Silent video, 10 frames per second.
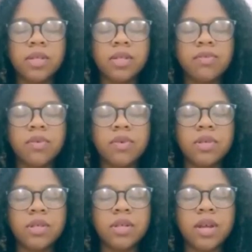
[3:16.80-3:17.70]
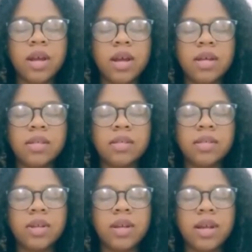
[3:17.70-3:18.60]
As you focus on your
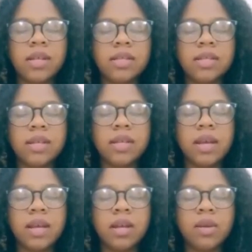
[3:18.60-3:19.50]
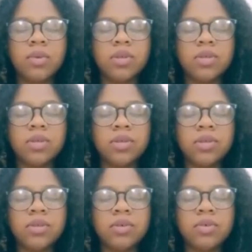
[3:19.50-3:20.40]
hands, on your next inhale, I want you to
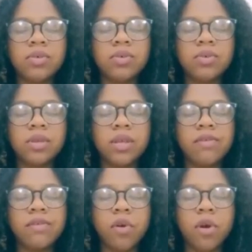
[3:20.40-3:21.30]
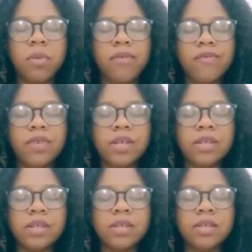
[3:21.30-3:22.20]
slowly form a
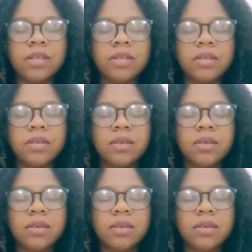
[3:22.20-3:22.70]
fist.